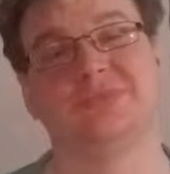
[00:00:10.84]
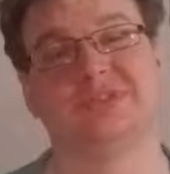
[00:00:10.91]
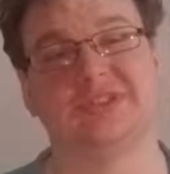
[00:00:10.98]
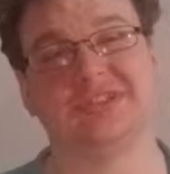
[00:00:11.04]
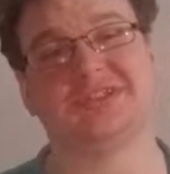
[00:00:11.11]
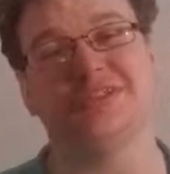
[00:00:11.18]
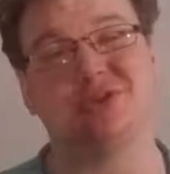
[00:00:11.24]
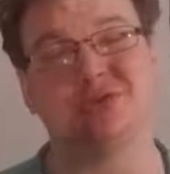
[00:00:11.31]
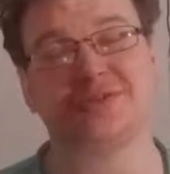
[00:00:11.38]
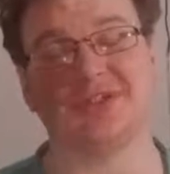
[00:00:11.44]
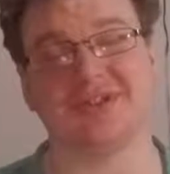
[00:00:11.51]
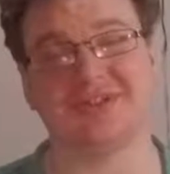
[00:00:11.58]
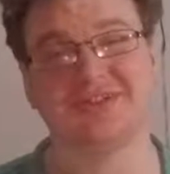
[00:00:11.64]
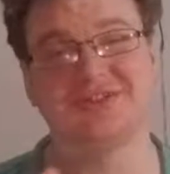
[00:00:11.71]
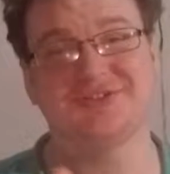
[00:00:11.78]
this is not
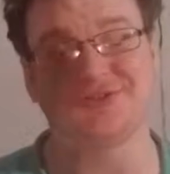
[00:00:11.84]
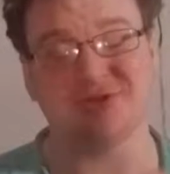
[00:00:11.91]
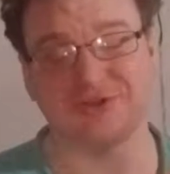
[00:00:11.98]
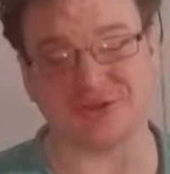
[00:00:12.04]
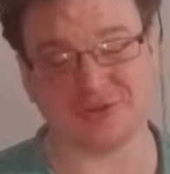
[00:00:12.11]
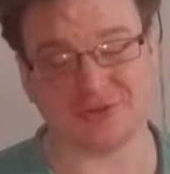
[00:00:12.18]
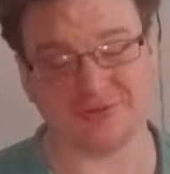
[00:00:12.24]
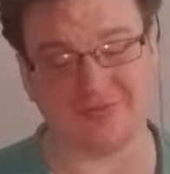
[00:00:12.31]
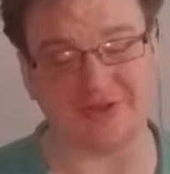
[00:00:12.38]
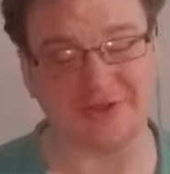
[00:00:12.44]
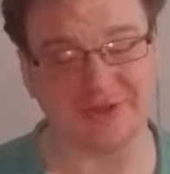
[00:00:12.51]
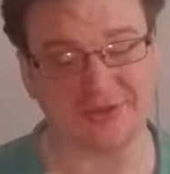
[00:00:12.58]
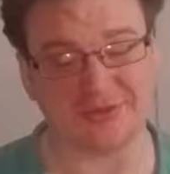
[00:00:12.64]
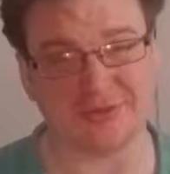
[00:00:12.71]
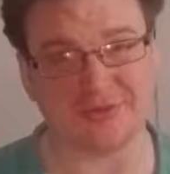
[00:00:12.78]
an instructional
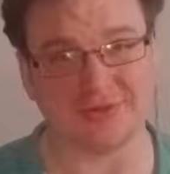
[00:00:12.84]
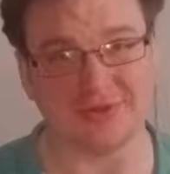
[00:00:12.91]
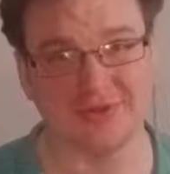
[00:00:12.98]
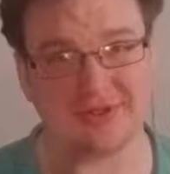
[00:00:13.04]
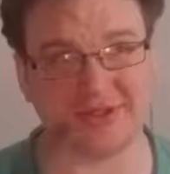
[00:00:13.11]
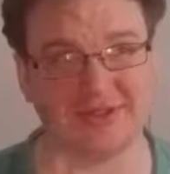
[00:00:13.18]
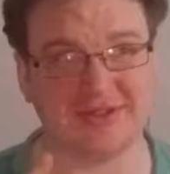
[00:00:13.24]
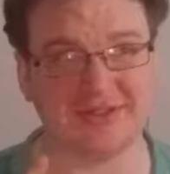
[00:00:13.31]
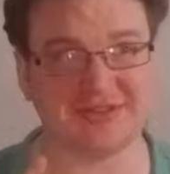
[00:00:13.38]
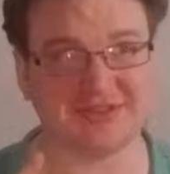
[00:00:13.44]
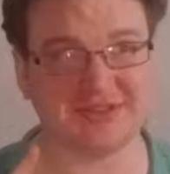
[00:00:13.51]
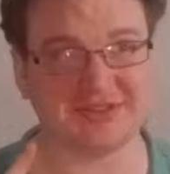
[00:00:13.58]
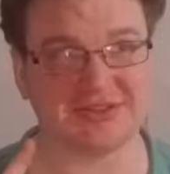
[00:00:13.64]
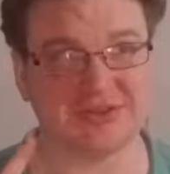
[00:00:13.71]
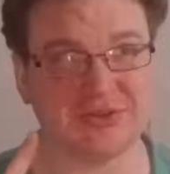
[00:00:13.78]
video, and this
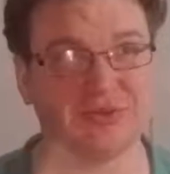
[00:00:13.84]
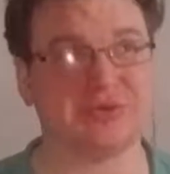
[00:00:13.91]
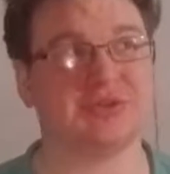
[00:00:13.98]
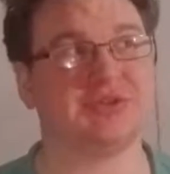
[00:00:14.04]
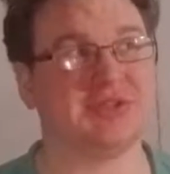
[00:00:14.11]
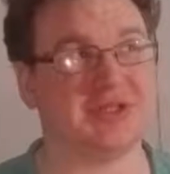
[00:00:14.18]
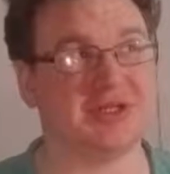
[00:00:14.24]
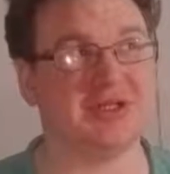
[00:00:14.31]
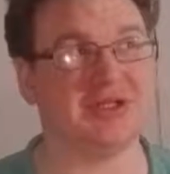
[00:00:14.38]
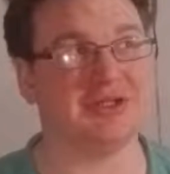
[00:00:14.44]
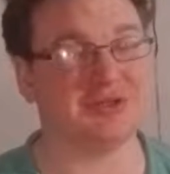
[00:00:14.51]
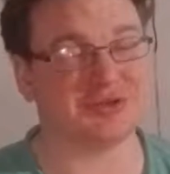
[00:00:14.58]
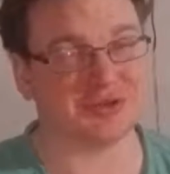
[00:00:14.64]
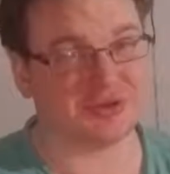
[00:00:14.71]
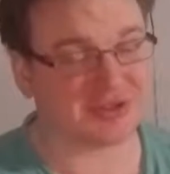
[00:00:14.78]
is not an
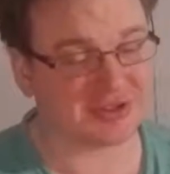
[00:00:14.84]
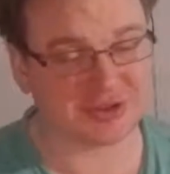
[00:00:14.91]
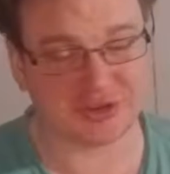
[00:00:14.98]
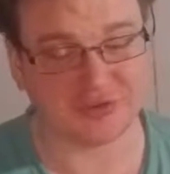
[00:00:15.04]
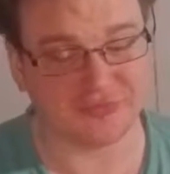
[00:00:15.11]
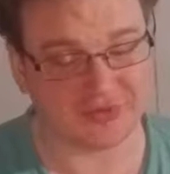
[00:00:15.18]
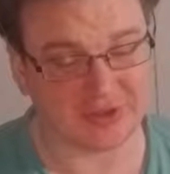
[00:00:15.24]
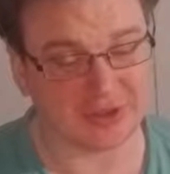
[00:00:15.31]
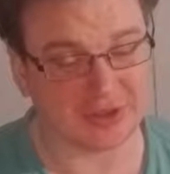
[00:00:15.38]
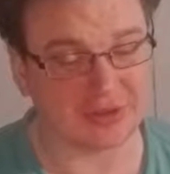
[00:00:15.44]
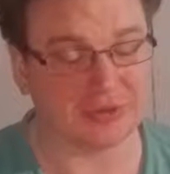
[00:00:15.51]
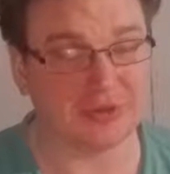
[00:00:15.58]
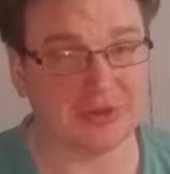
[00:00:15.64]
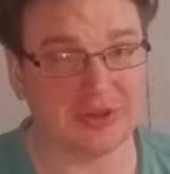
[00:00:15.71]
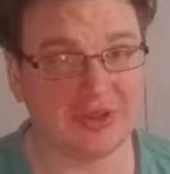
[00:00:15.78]
introduction
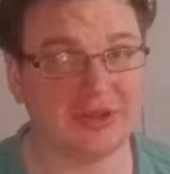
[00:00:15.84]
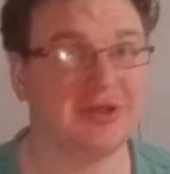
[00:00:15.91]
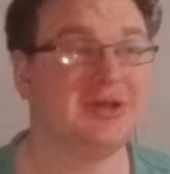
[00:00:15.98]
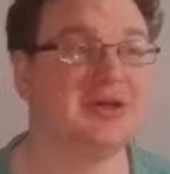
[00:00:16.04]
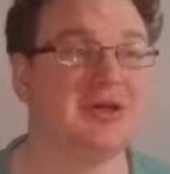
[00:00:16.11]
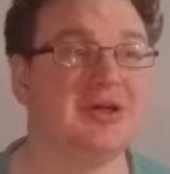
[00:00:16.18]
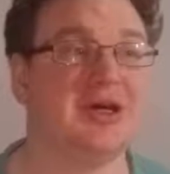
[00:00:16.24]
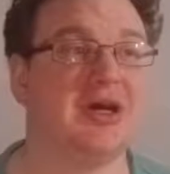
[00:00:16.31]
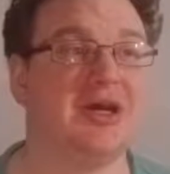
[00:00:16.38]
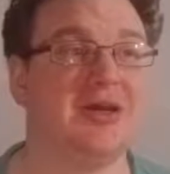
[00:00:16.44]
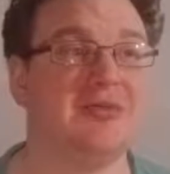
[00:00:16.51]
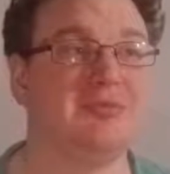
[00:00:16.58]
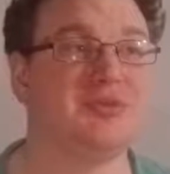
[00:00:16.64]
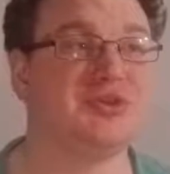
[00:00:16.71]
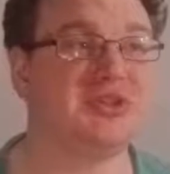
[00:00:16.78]
video.
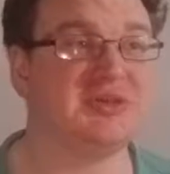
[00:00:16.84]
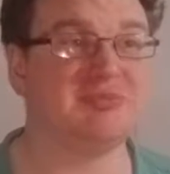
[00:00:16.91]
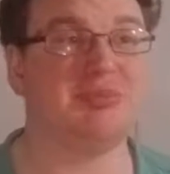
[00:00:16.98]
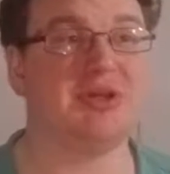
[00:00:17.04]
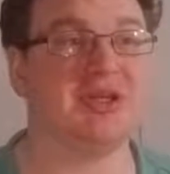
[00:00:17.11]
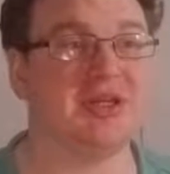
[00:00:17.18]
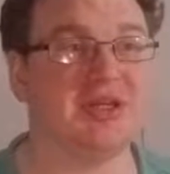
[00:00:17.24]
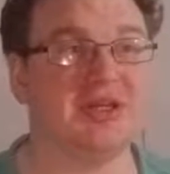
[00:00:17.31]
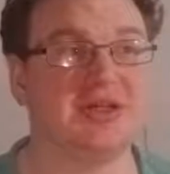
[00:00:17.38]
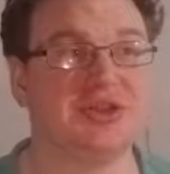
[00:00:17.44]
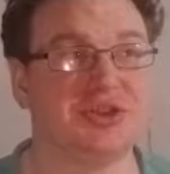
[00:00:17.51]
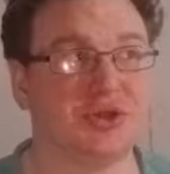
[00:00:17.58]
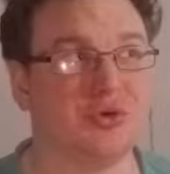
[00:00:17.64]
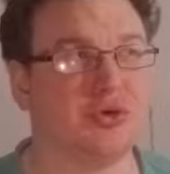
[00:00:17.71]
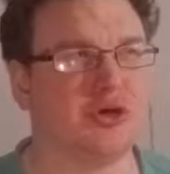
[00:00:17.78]
I'm simply
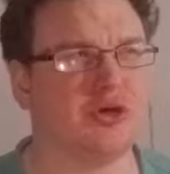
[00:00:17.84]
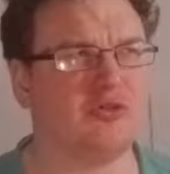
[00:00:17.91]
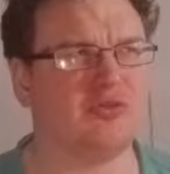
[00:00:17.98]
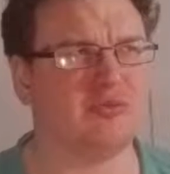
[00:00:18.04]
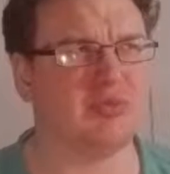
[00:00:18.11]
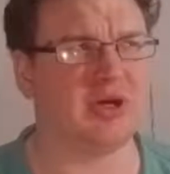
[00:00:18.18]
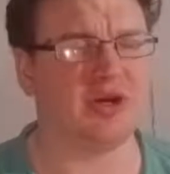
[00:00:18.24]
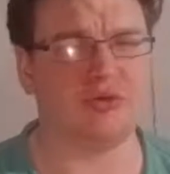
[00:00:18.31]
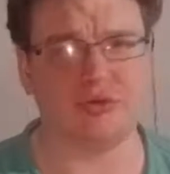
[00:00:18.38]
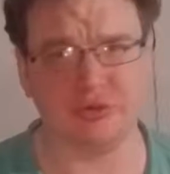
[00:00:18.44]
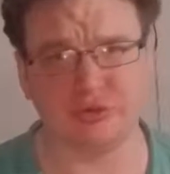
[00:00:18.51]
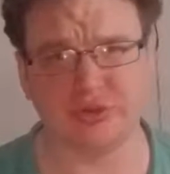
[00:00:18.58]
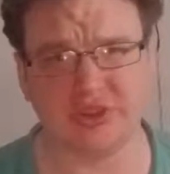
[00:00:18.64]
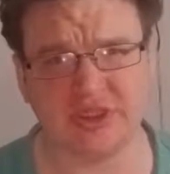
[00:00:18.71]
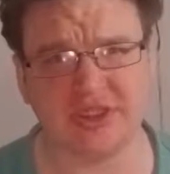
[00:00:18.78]
showing off my
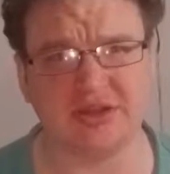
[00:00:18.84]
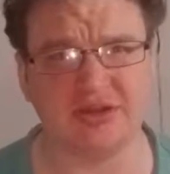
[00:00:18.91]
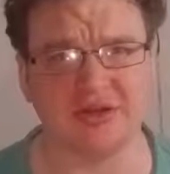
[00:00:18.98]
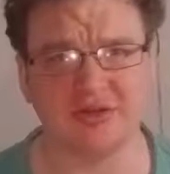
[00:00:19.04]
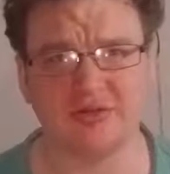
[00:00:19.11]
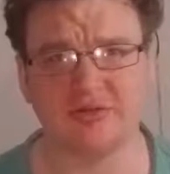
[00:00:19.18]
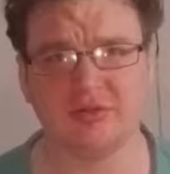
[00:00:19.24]
routine